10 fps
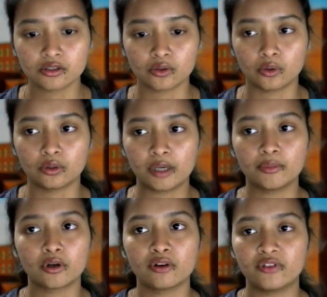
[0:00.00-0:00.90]
So
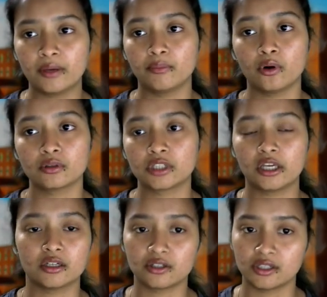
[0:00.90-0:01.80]
number of epochs
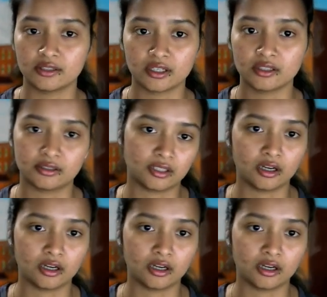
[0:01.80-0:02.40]
increases,